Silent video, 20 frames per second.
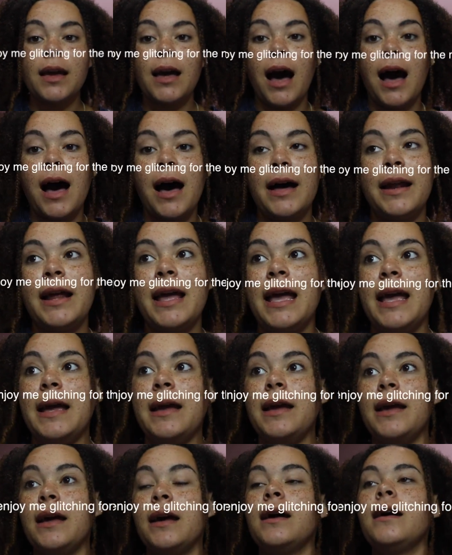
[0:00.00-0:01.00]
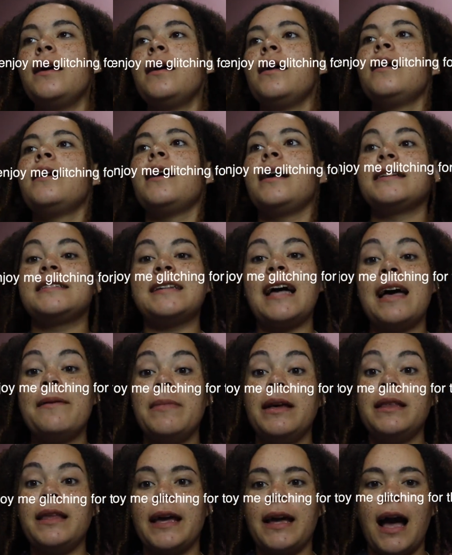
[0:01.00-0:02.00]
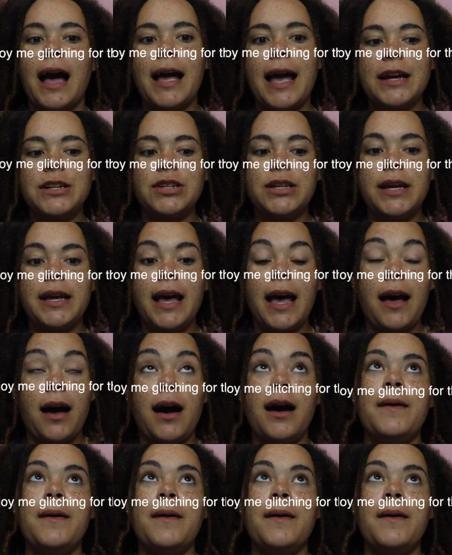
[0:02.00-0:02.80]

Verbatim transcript: got a assignment, like I actually